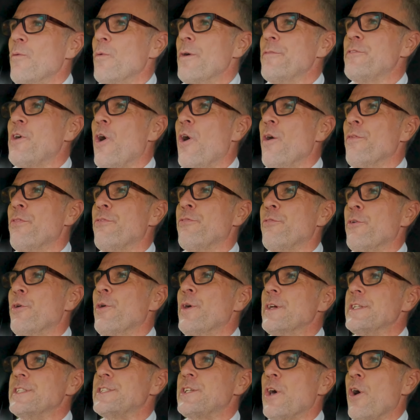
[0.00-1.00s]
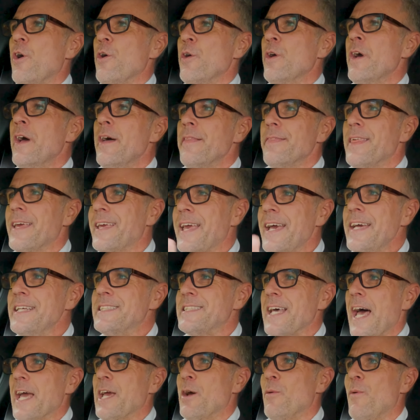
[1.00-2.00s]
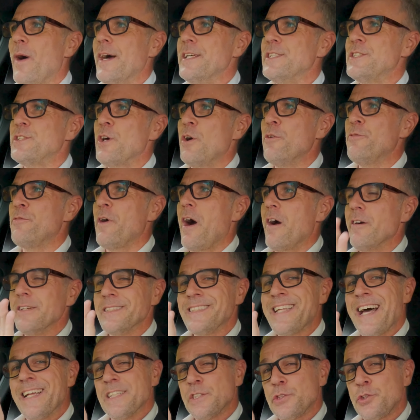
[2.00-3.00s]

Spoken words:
We've gone through it. So the key takeaway so far is that